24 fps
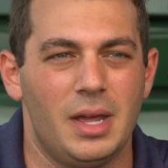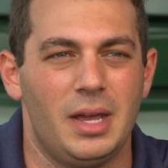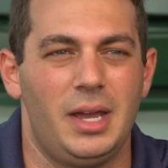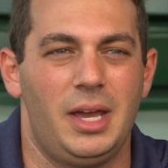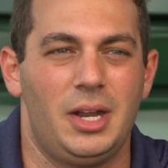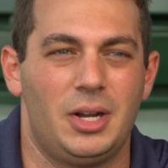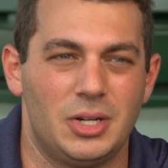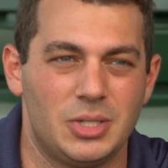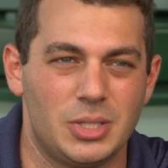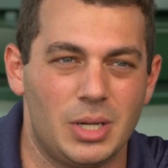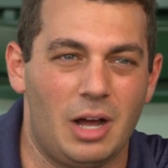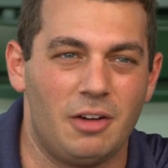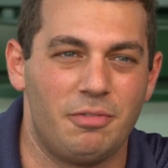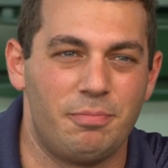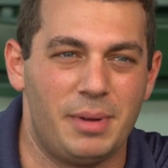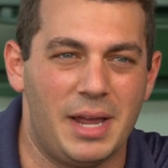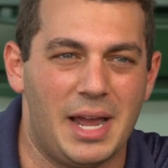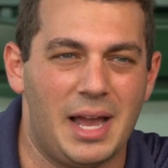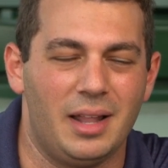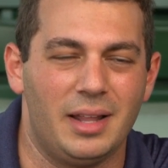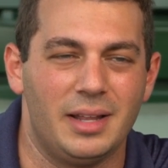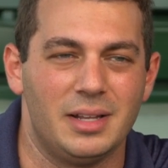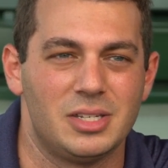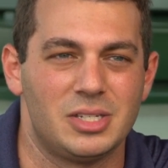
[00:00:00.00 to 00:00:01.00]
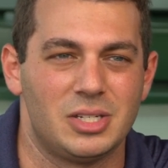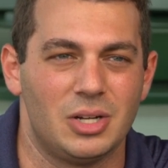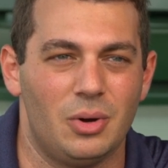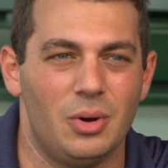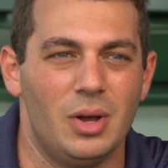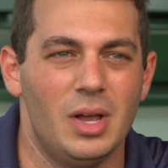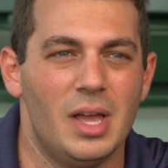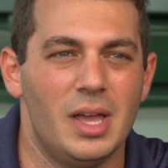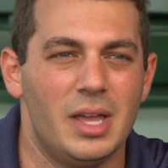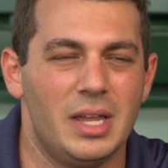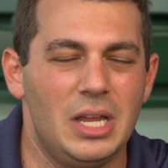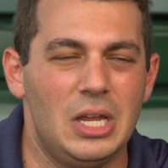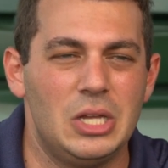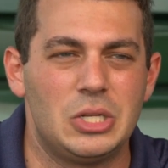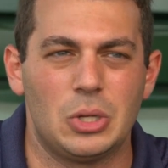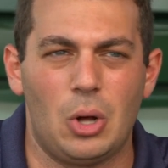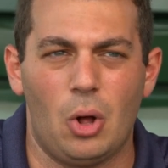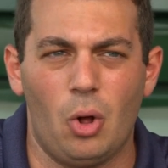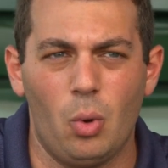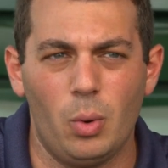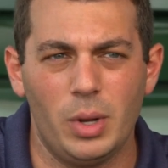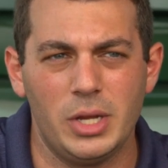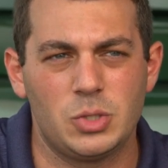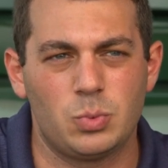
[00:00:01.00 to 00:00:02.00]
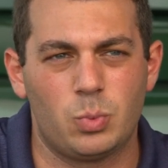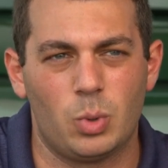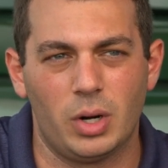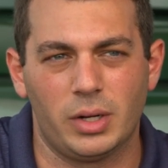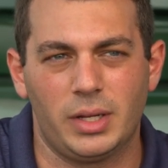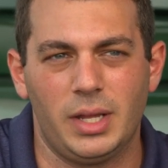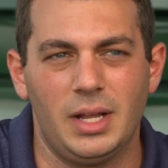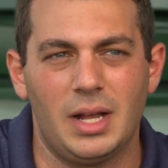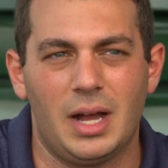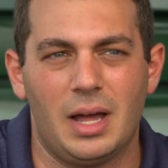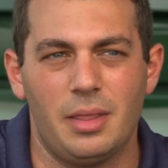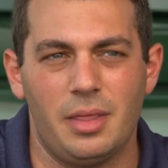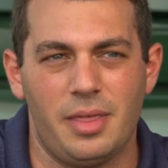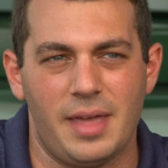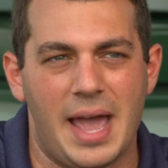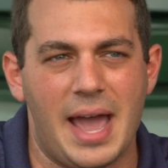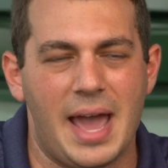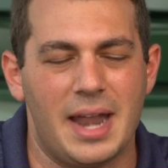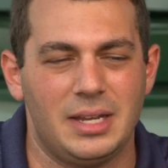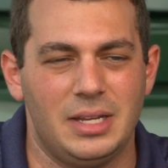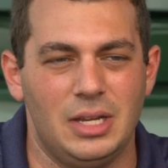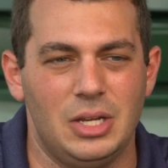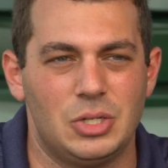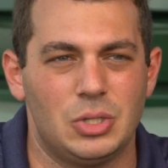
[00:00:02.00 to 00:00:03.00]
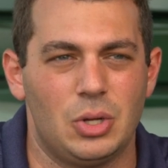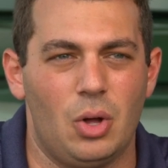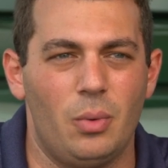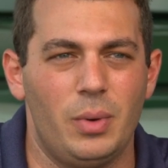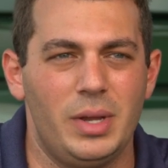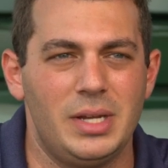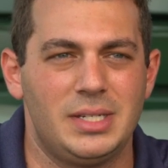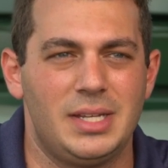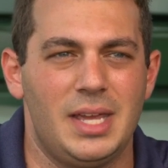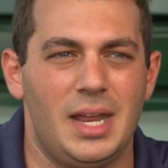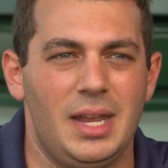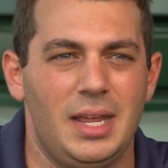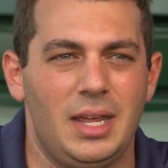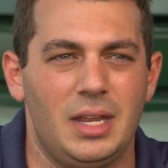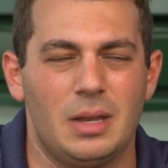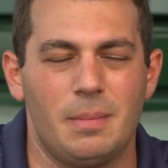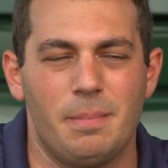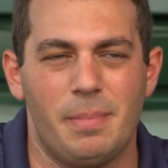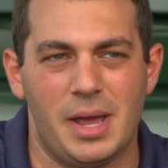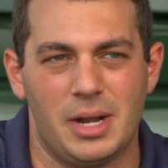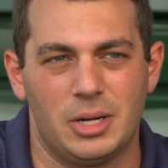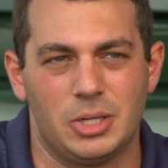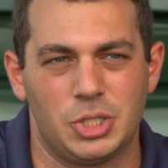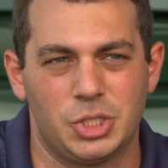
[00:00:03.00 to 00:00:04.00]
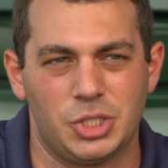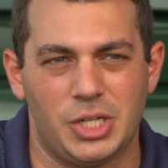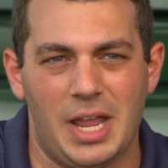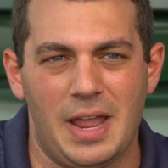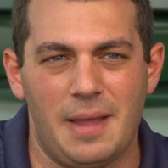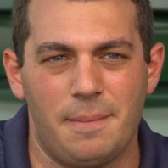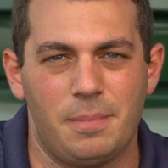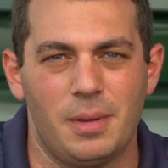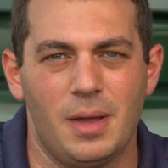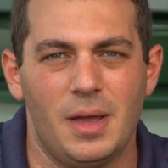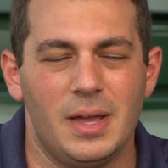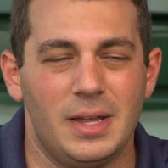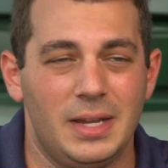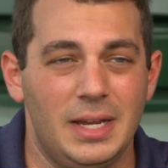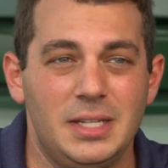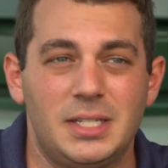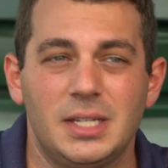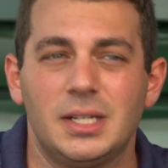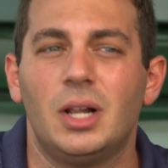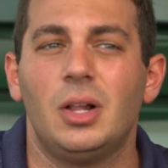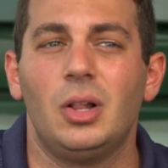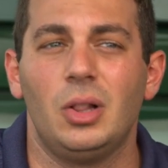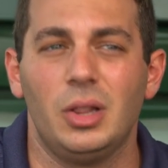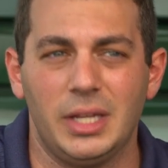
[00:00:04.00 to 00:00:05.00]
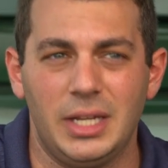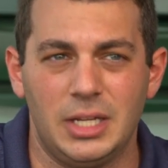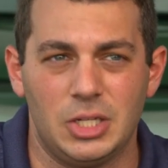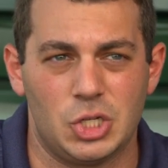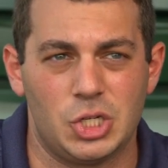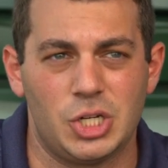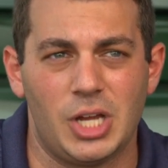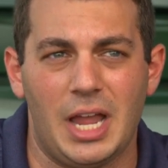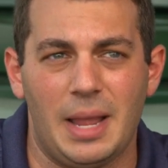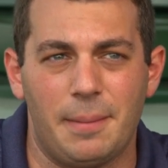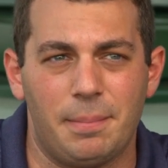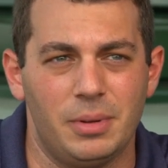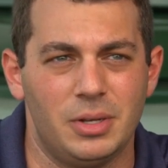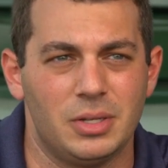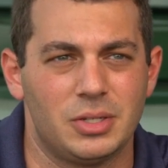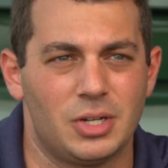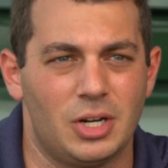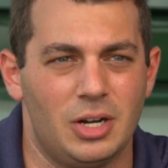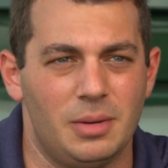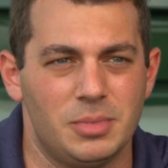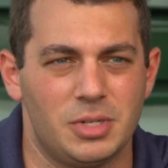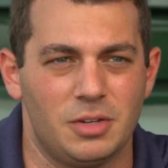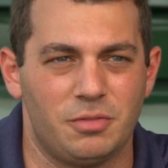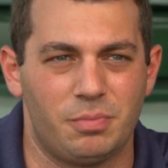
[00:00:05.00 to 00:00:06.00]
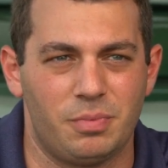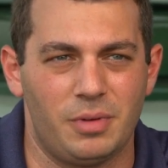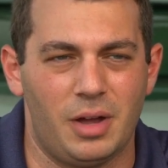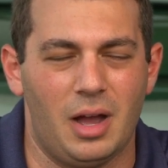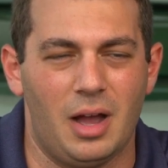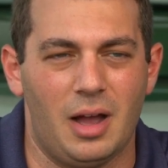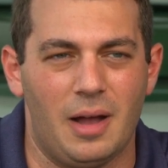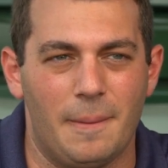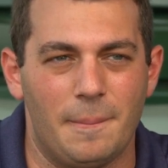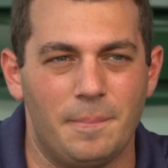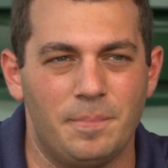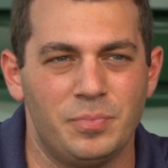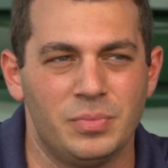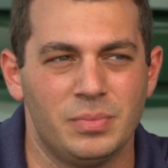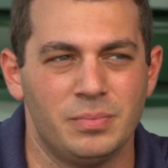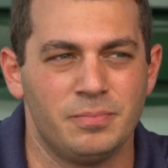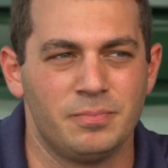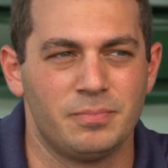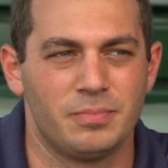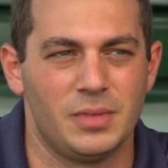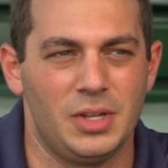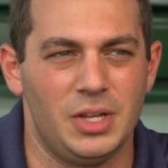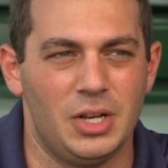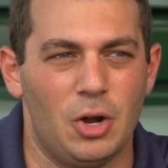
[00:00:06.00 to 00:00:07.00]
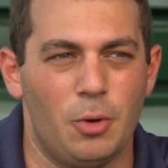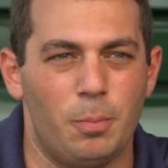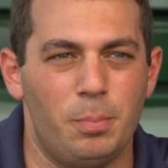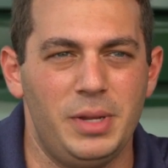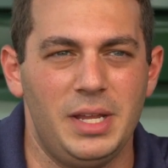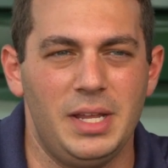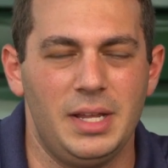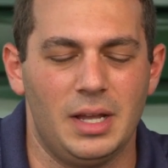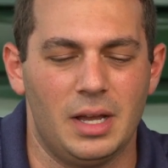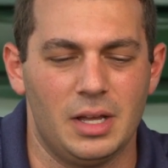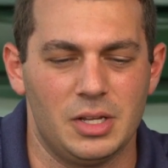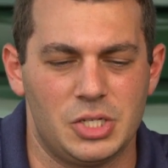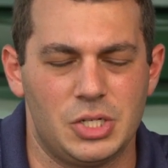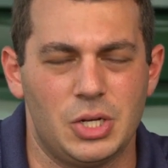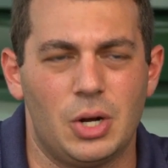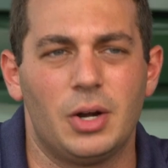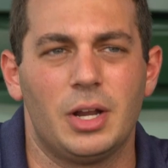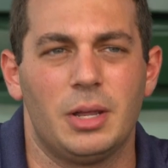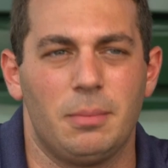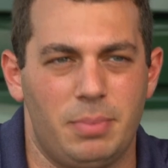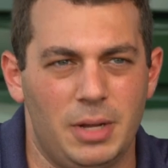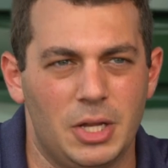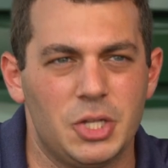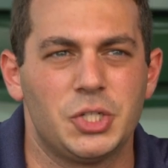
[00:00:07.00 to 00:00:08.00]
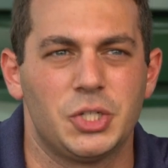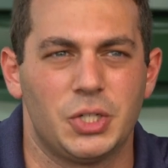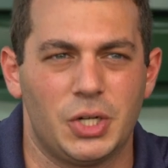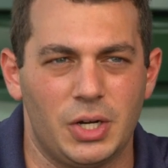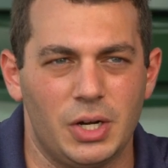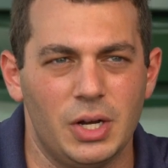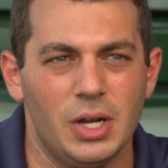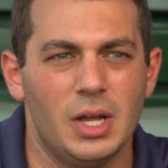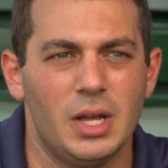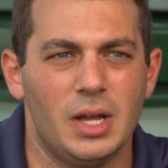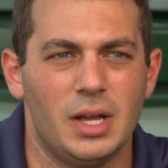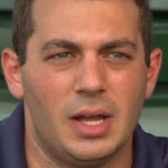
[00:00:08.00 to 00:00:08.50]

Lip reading: hitters off balance. So he's always working on that. He's always getting into better shape. He's in elite shape in terms of being a starting pitcher,